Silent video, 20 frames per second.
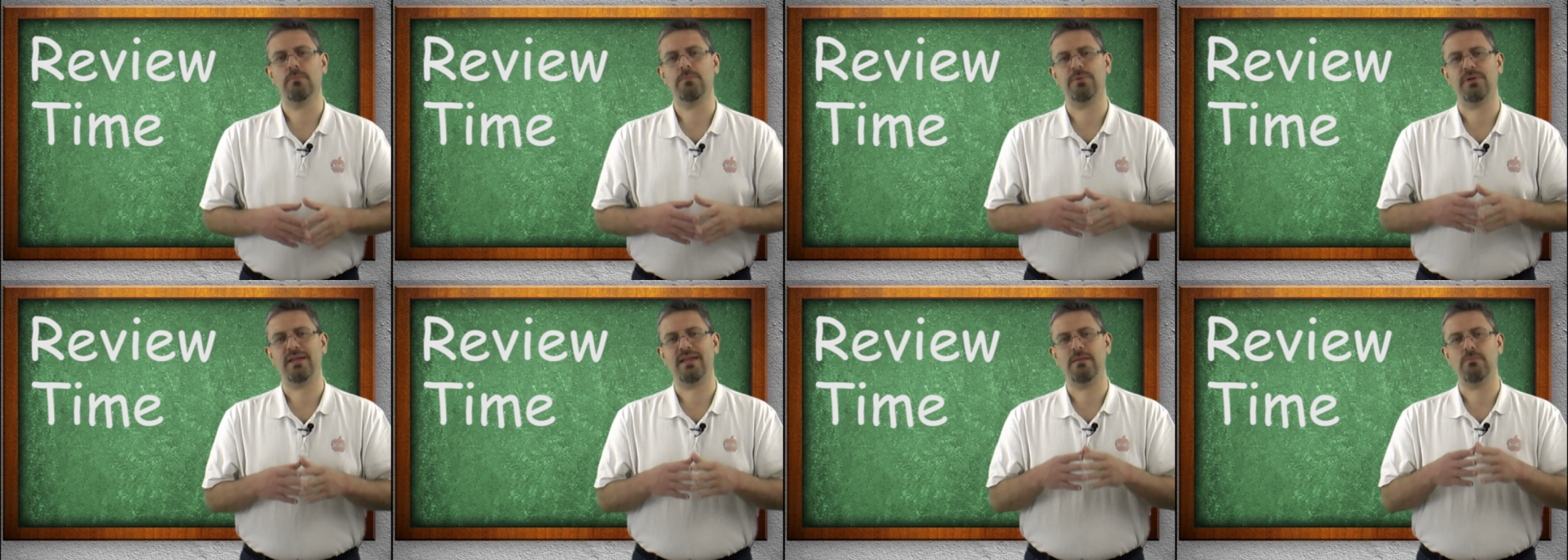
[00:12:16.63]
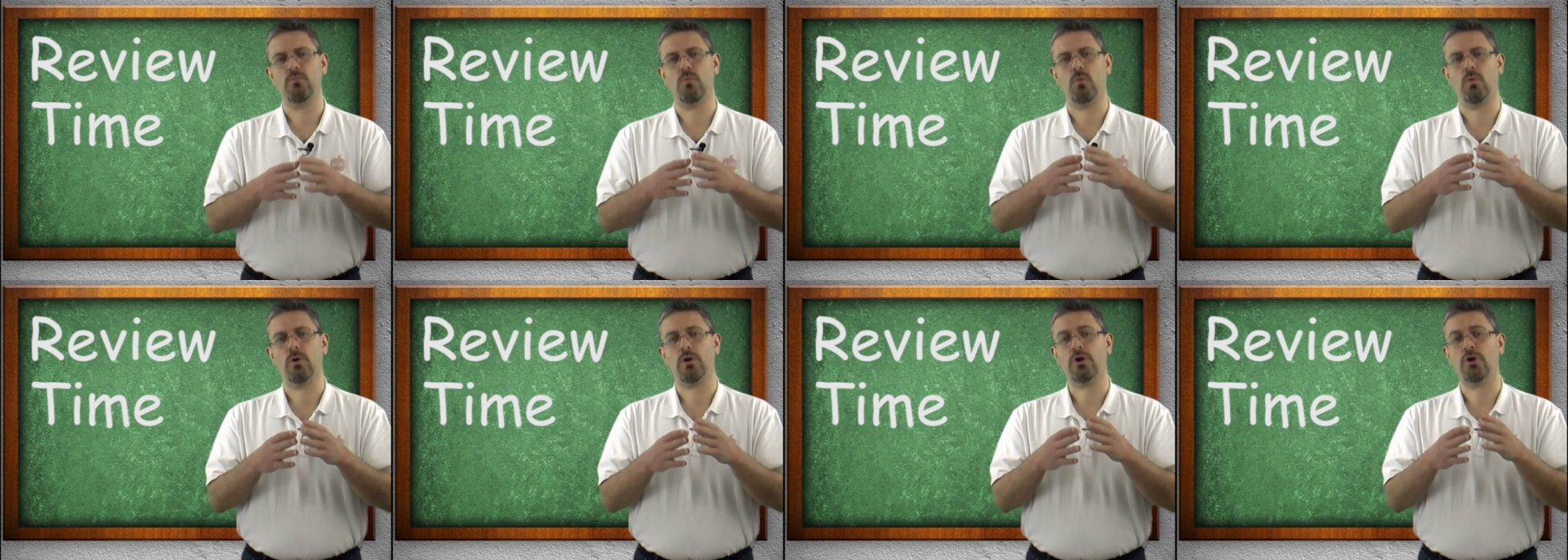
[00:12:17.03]
but a
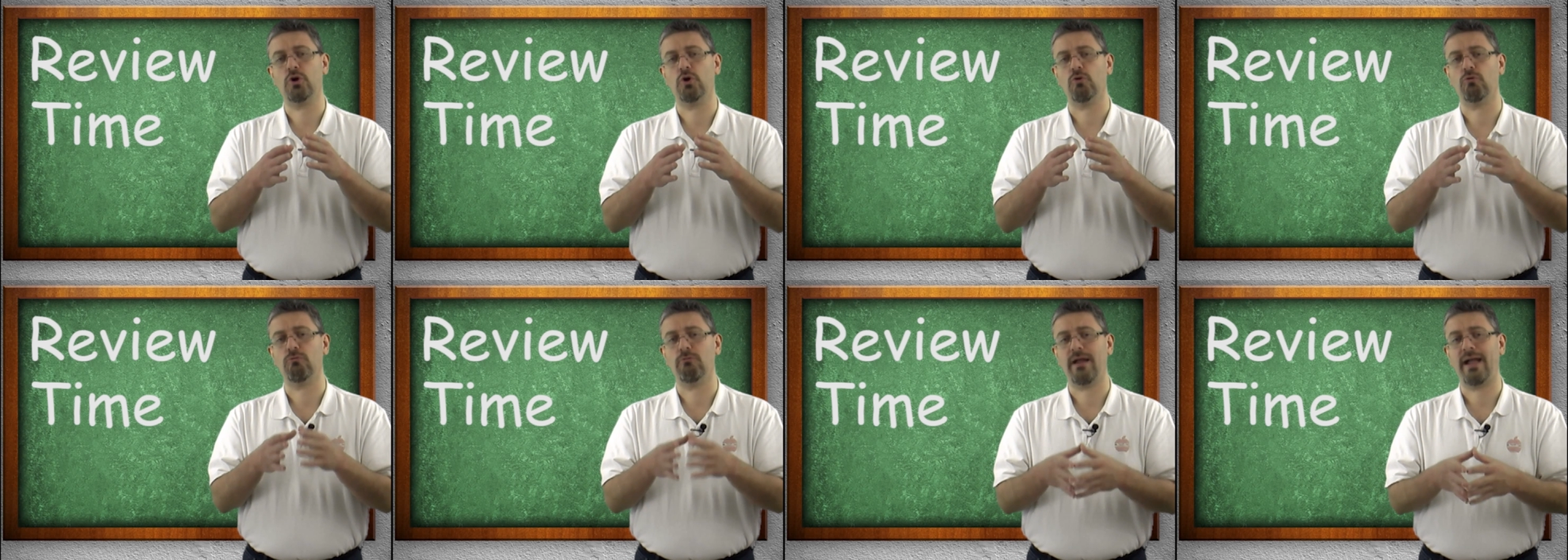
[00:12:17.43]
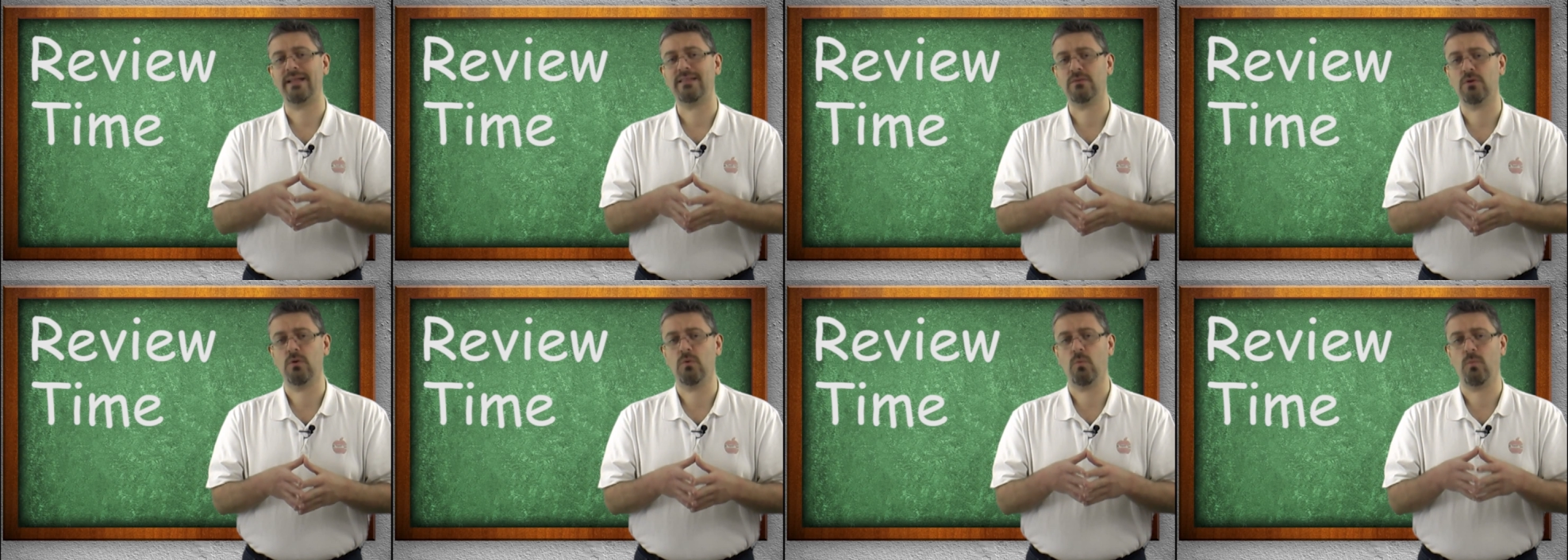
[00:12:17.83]
more
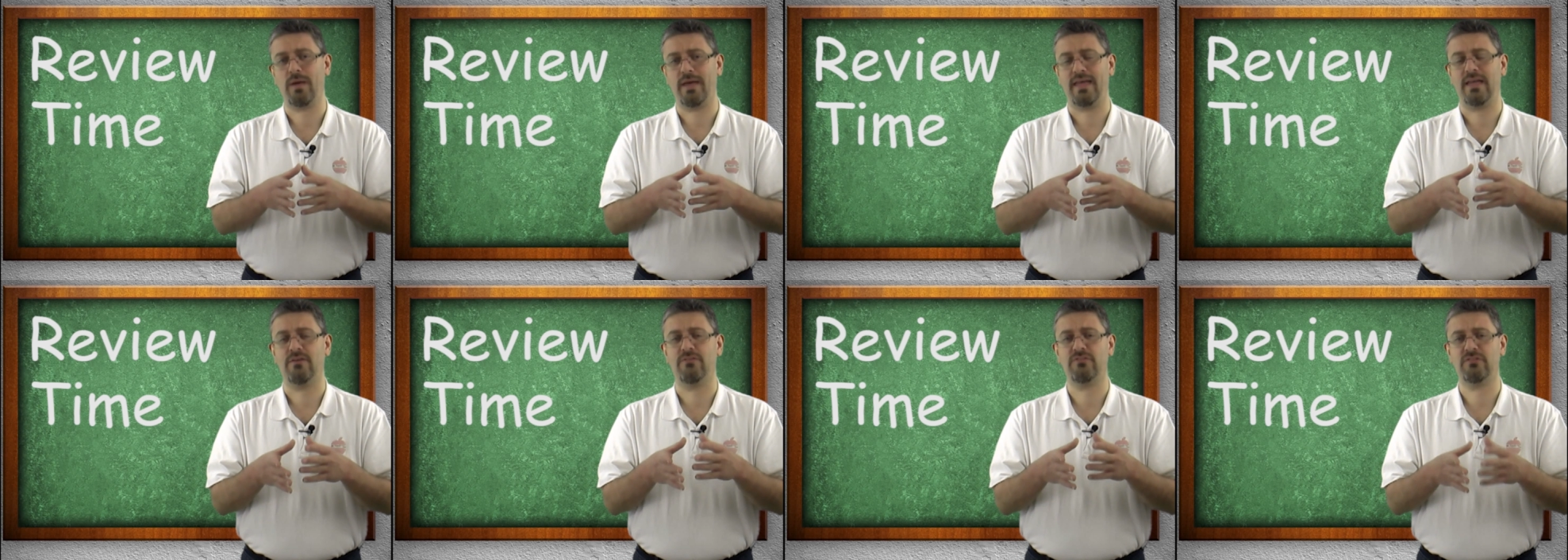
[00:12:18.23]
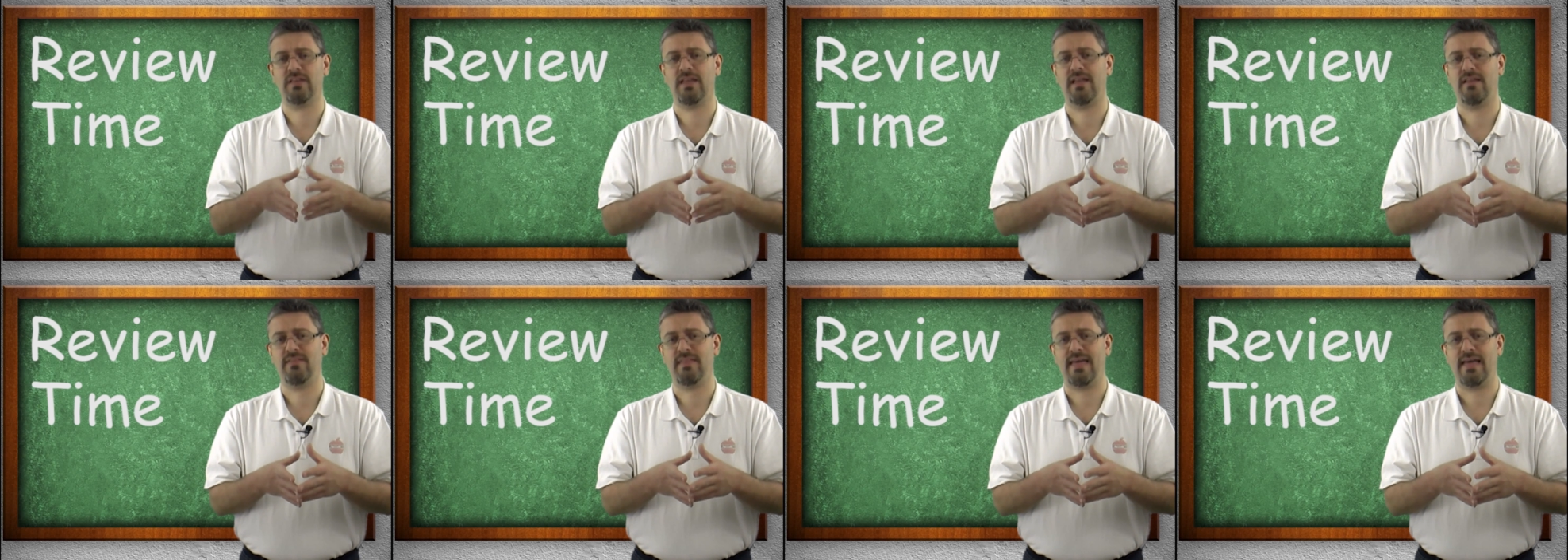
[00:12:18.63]
correct way of
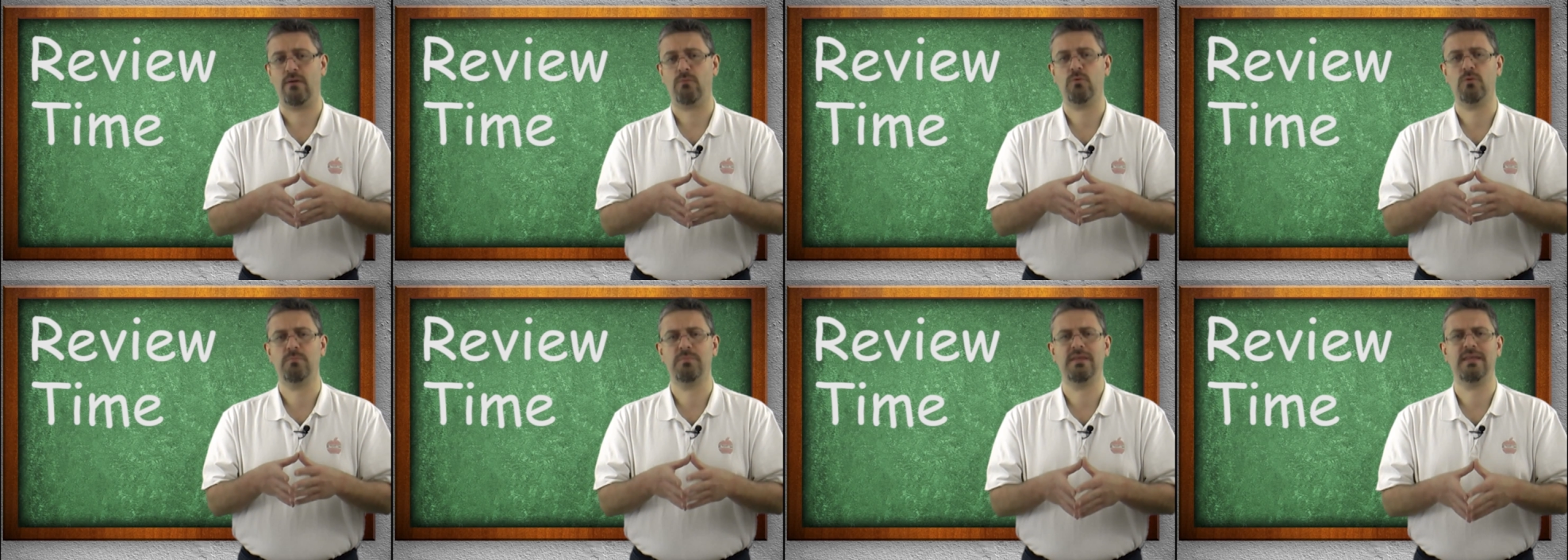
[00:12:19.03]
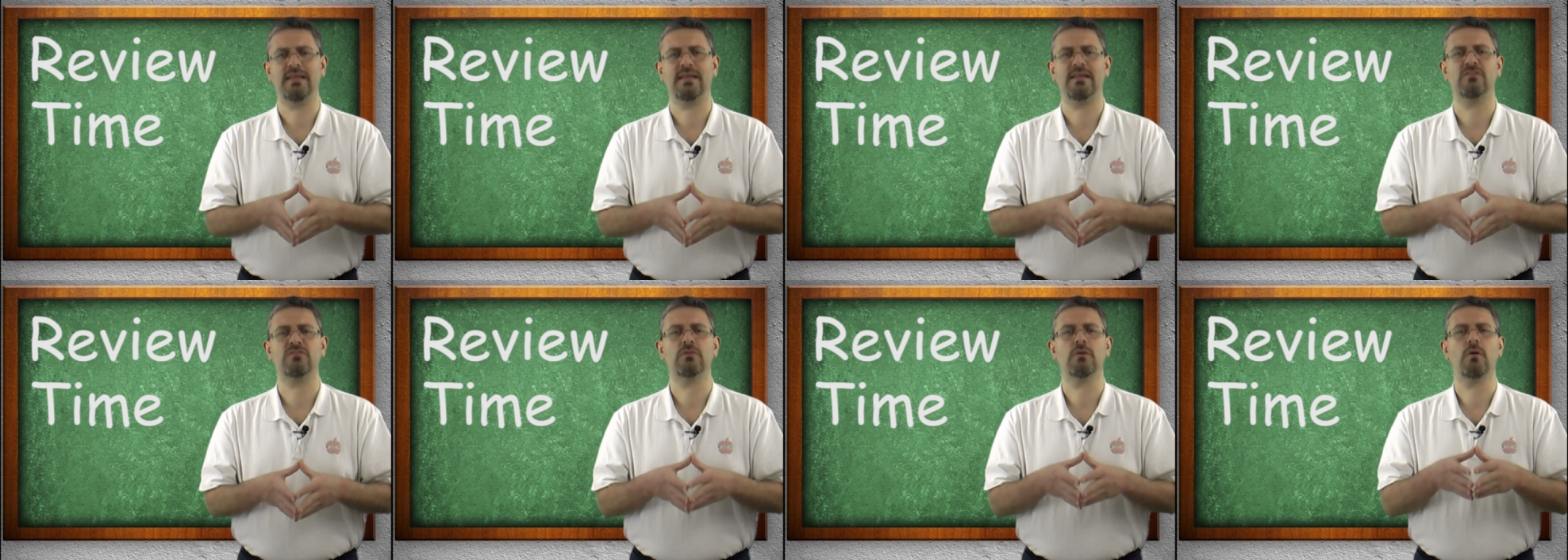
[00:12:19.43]
saying that would be
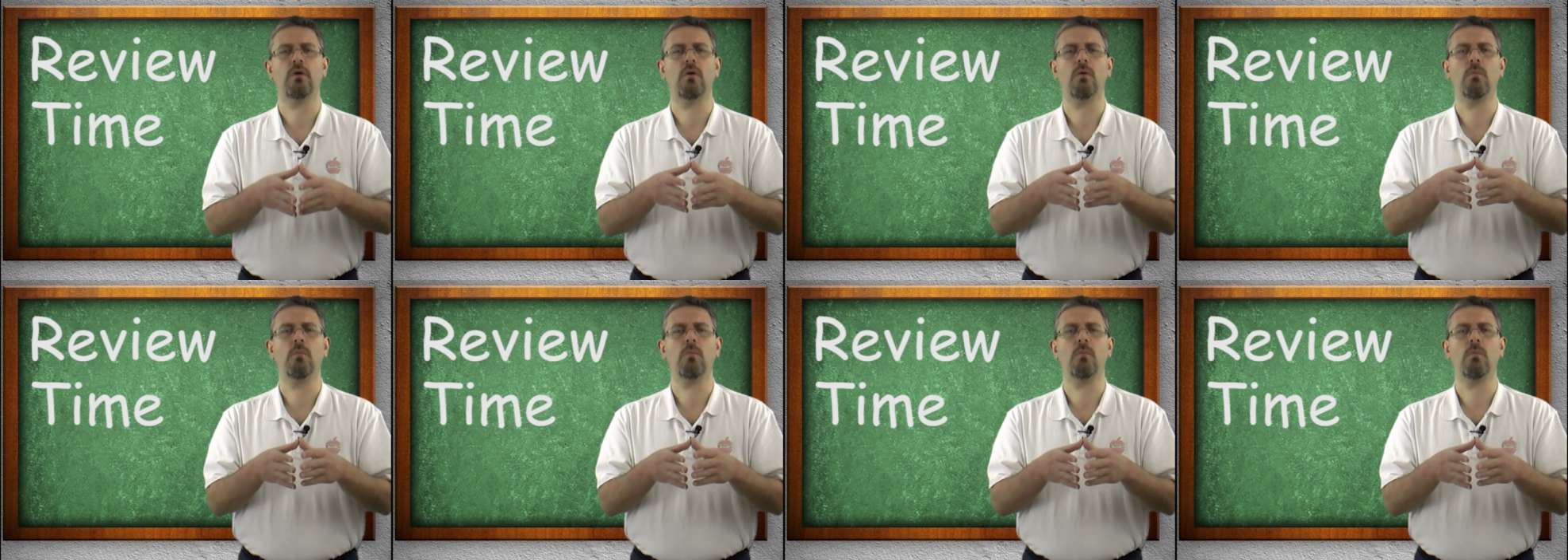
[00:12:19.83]
it's